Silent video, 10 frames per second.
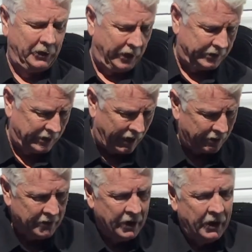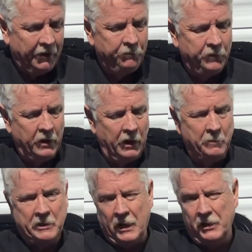like that. Let
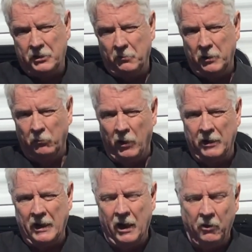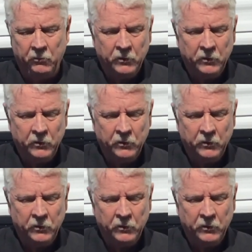me tell you something right now.